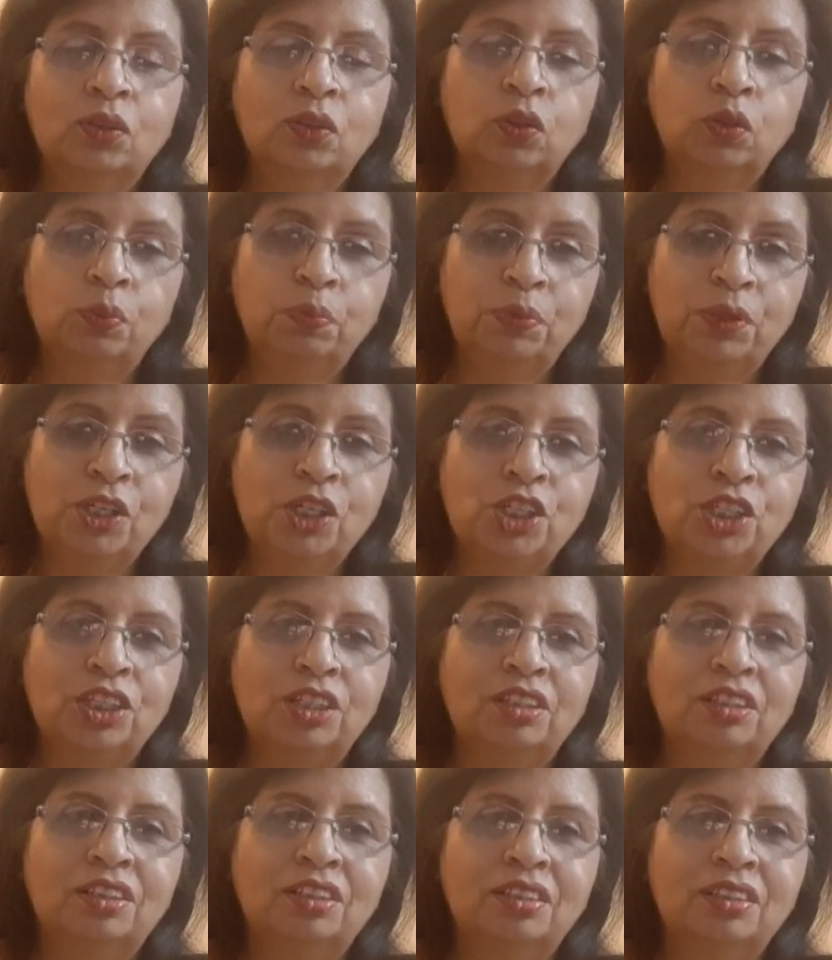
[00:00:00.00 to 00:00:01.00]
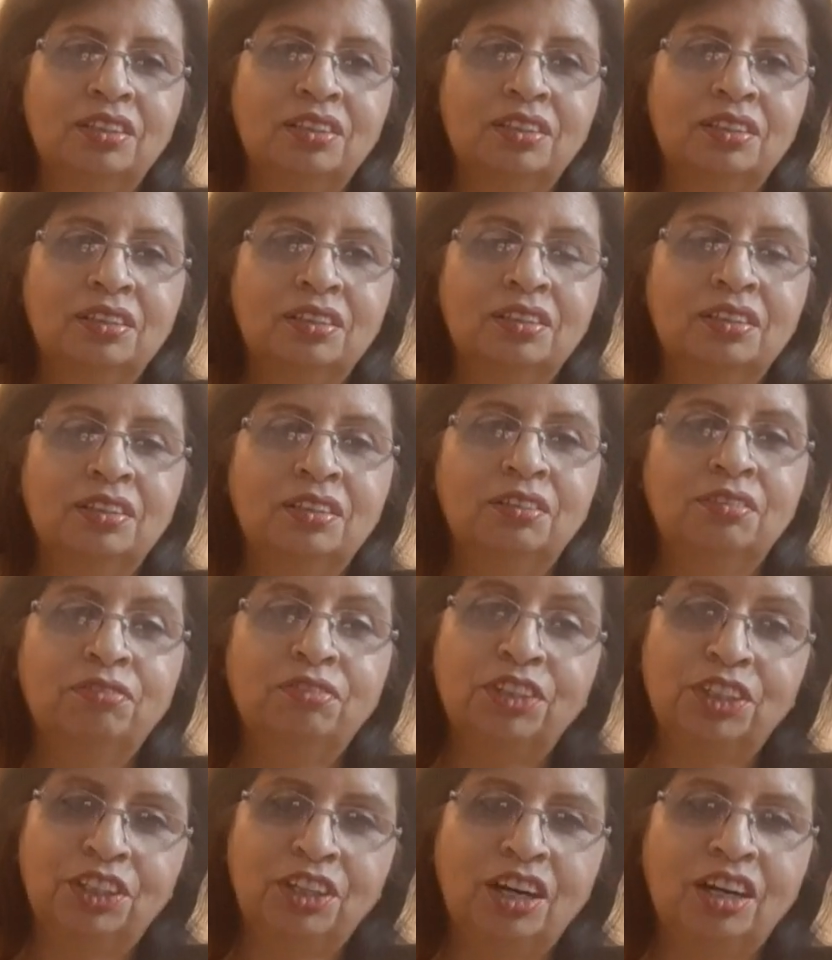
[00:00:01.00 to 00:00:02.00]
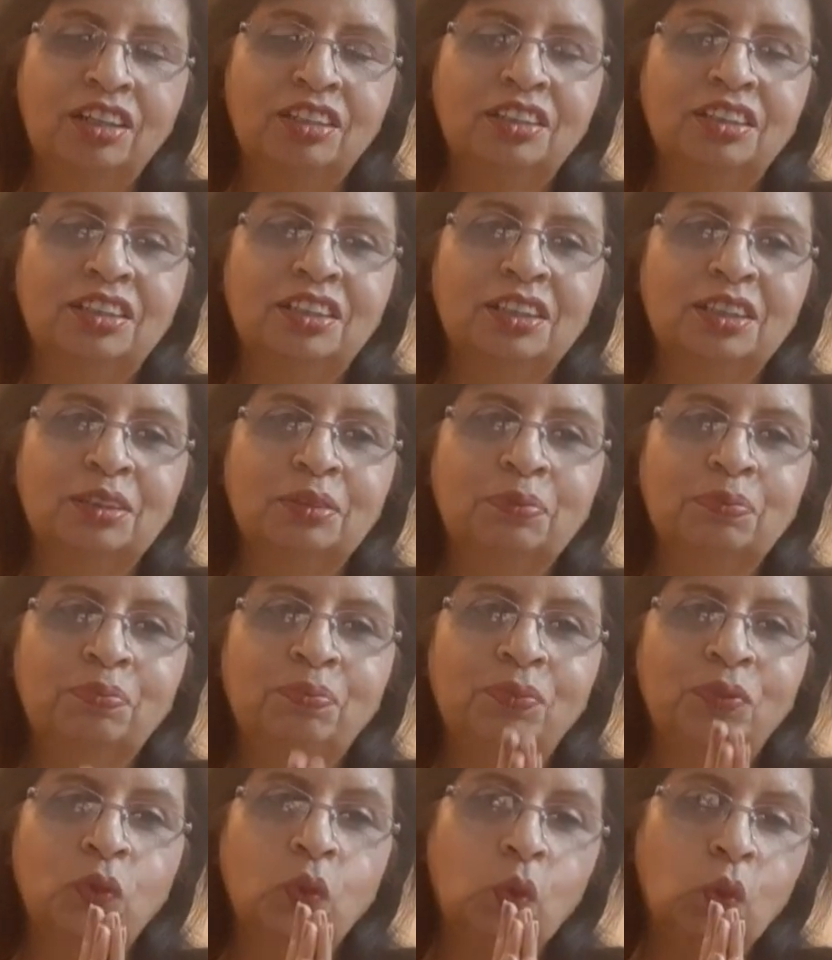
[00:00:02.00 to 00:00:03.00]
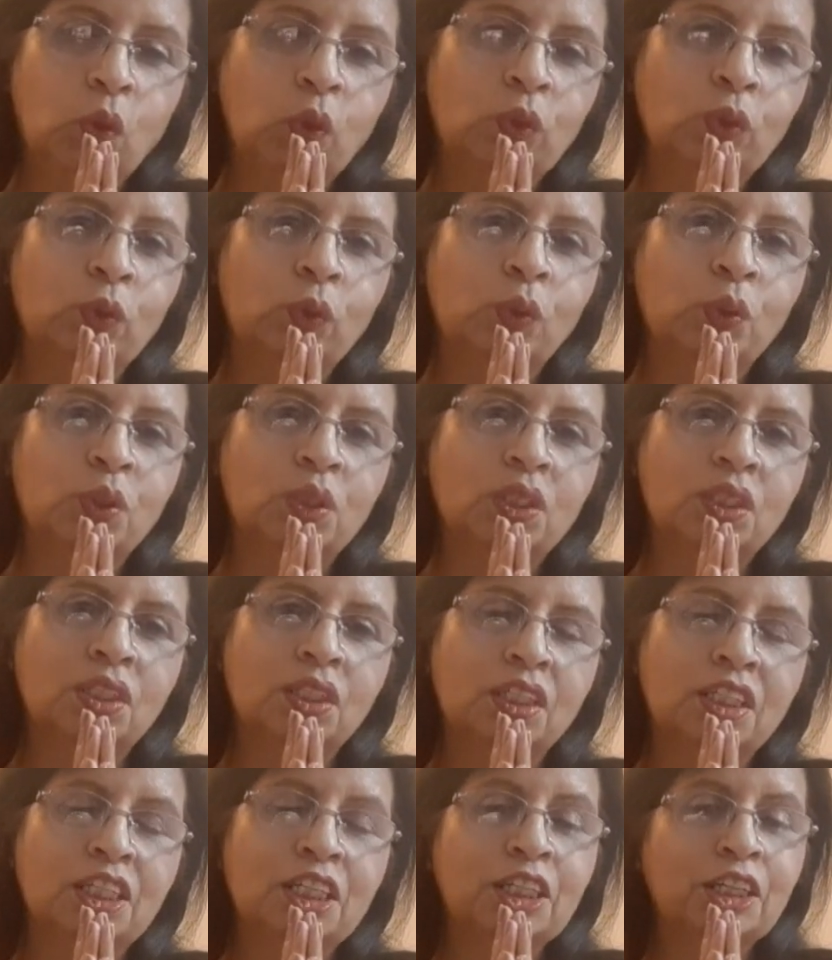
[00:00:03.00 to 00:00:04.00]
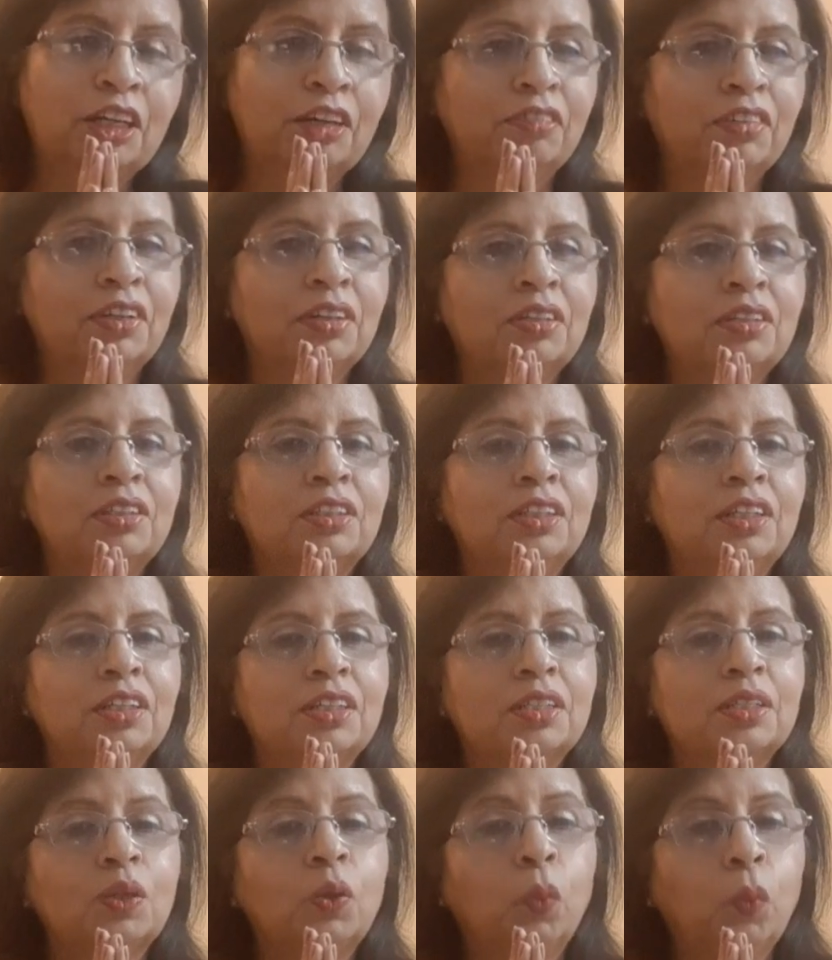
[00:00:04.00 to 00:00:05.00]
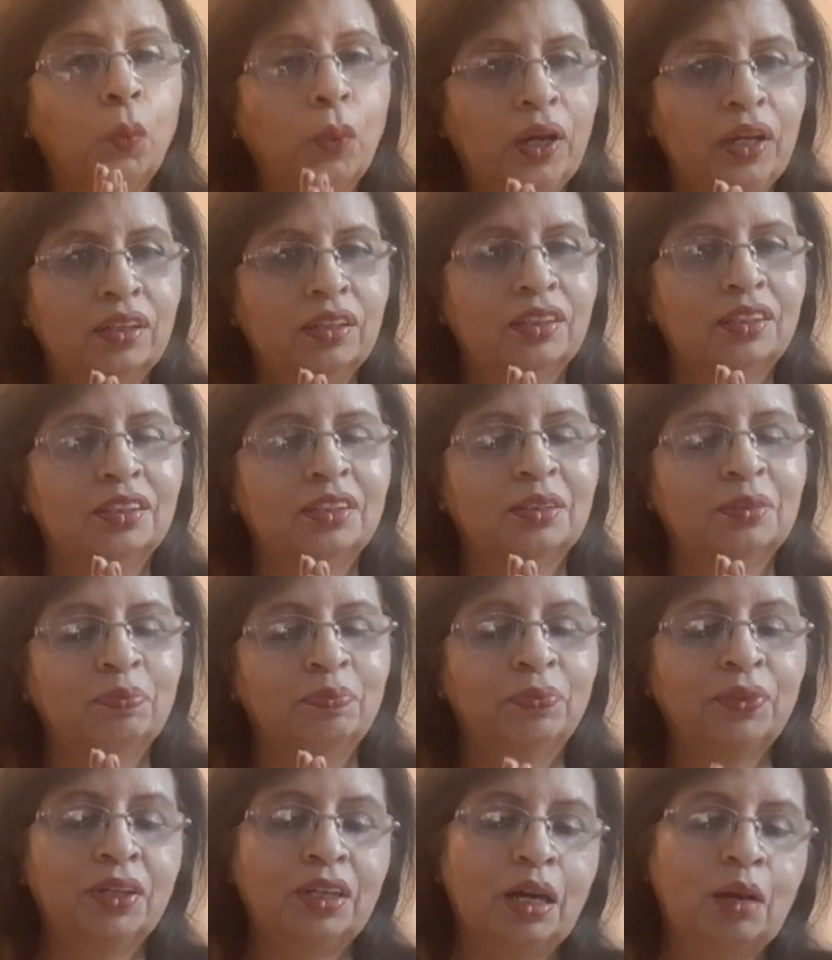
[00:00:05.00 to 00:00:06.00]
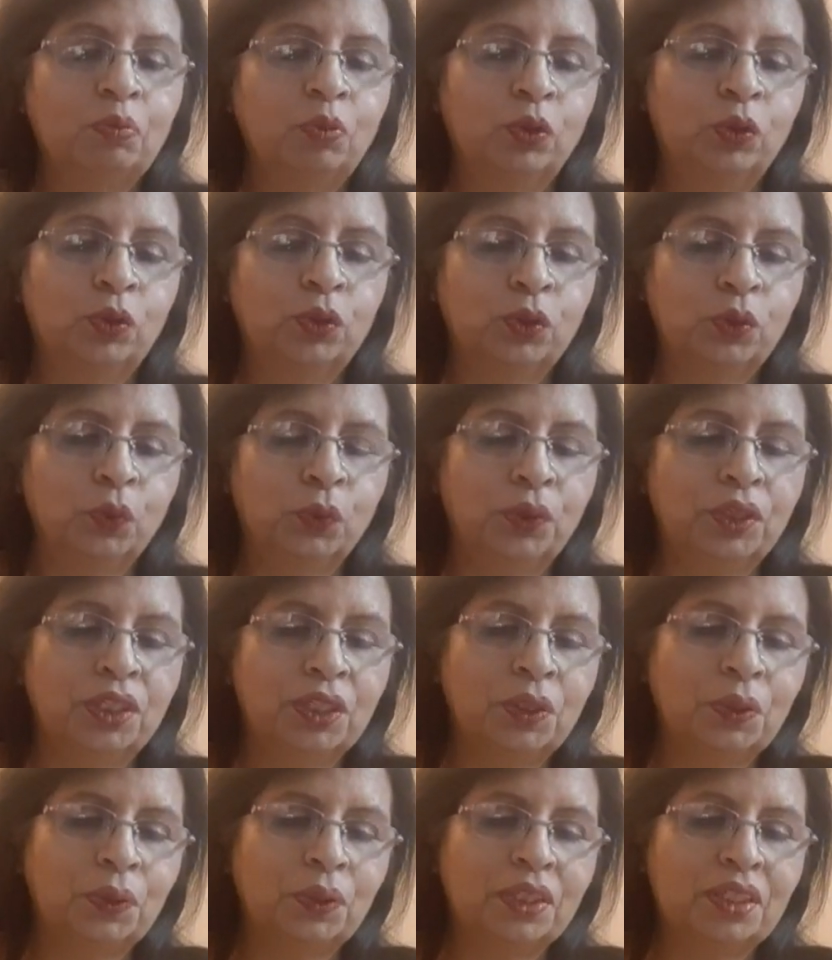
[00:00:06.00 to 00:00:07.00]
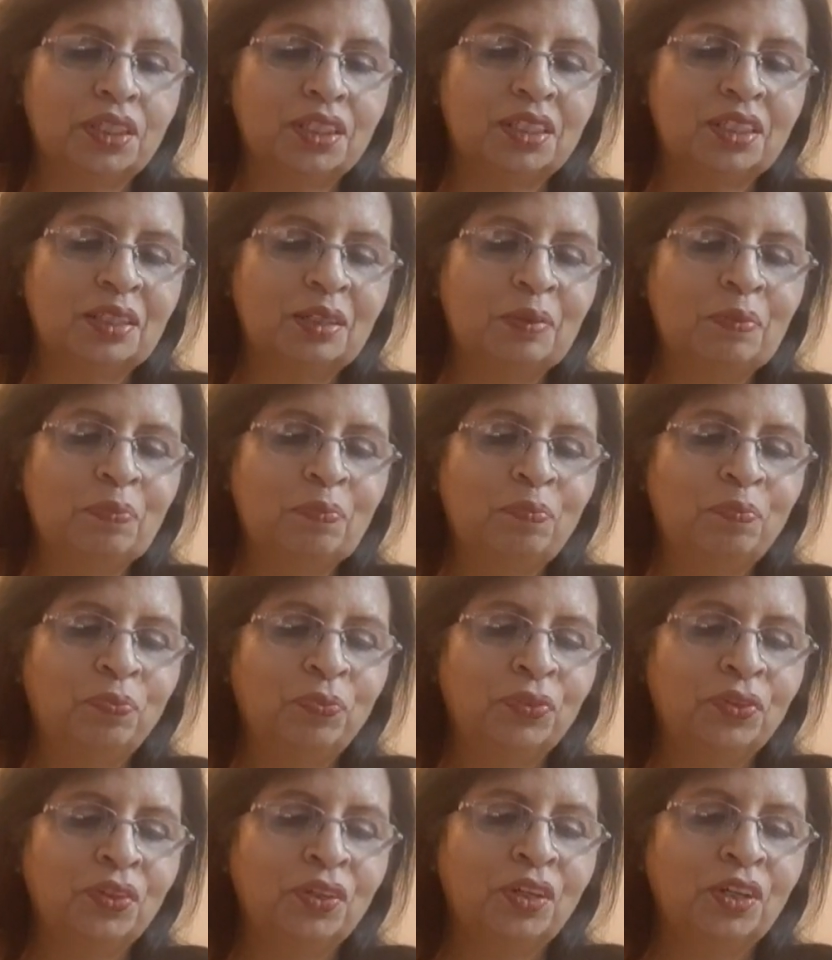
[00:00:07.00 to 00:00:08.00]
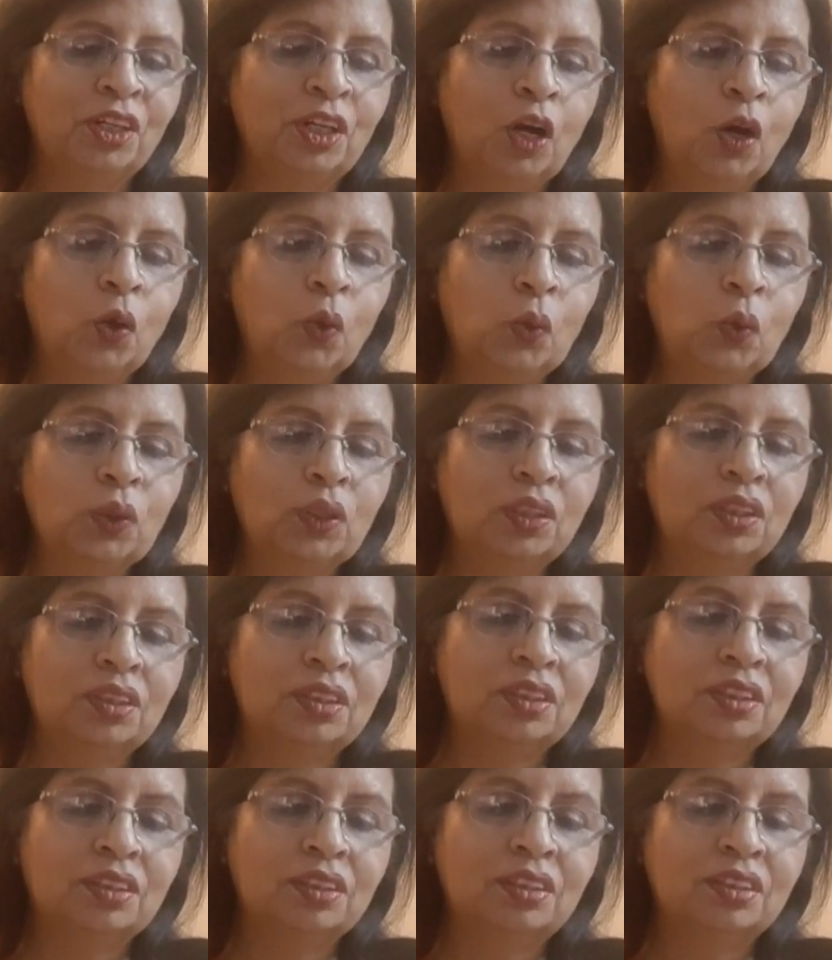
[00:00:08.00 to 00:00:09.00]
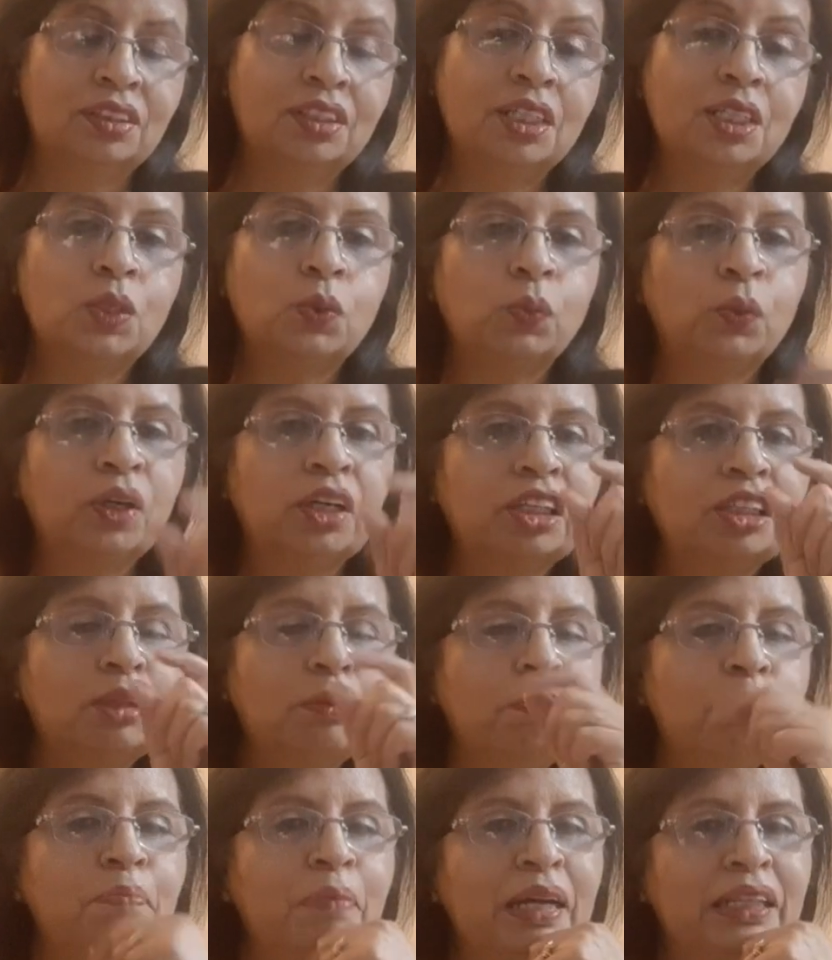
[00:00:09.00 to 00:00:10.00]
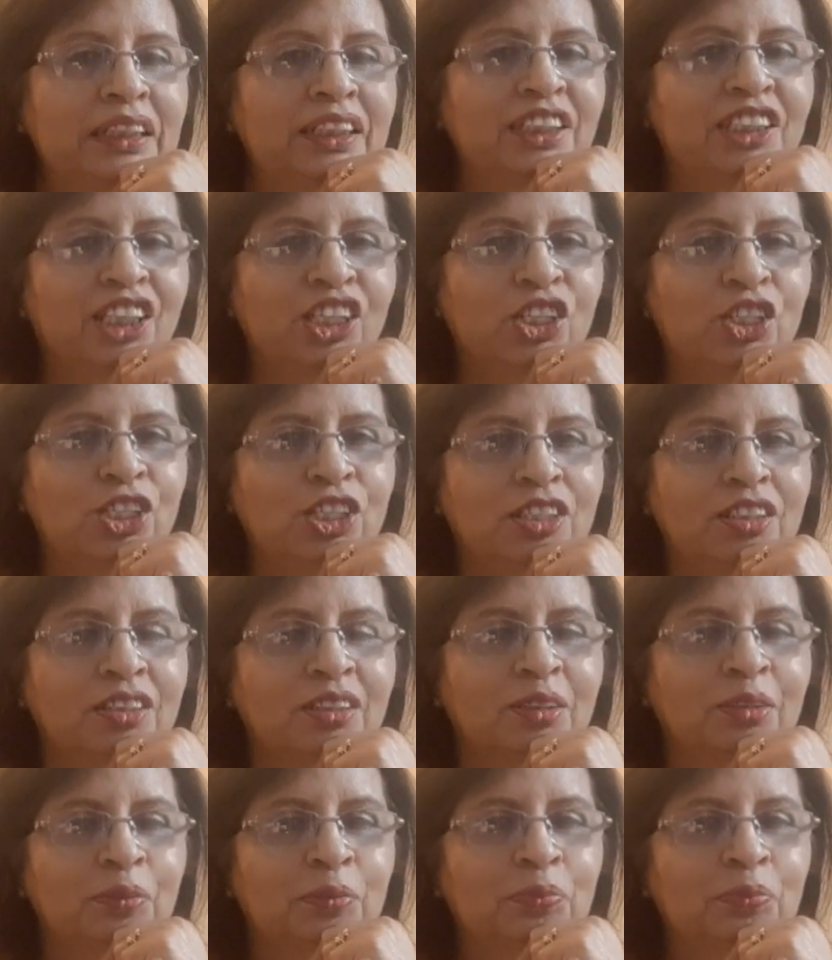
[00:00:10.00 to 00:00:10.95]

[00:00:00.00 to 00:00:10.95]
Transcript: Upanishad, Vedant, all those give us this wealth. And I'm going to go into it. Now, this word meditation.